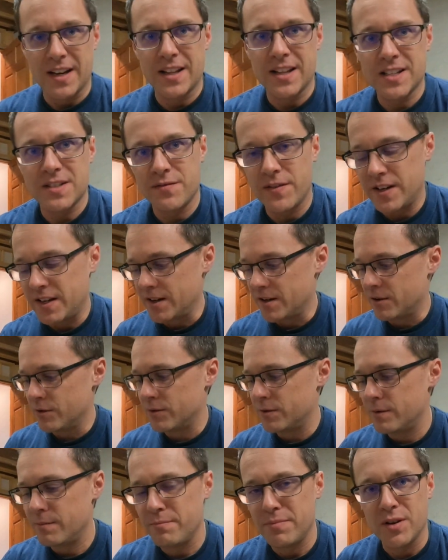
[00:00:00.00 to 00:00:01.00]
of this video,
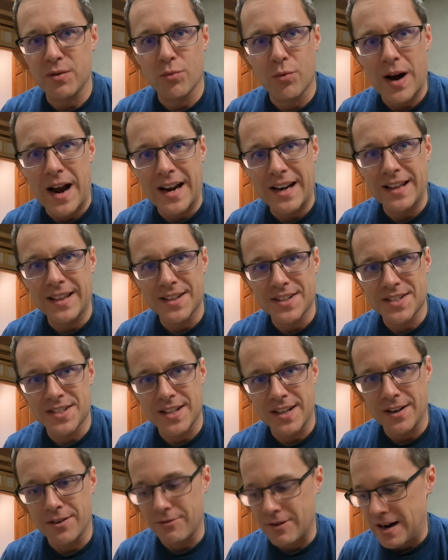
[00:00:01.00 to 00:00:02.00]
be riding this
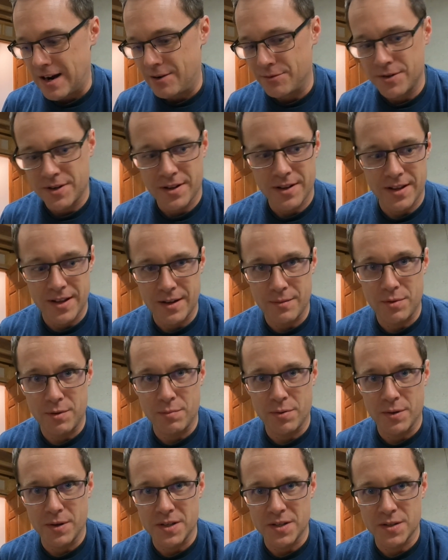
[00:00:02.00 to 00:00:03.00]
thing around. That'd be
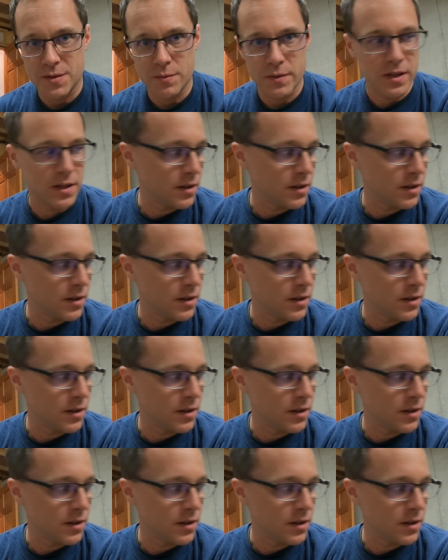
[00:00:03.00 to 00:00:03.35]
pretty sweet.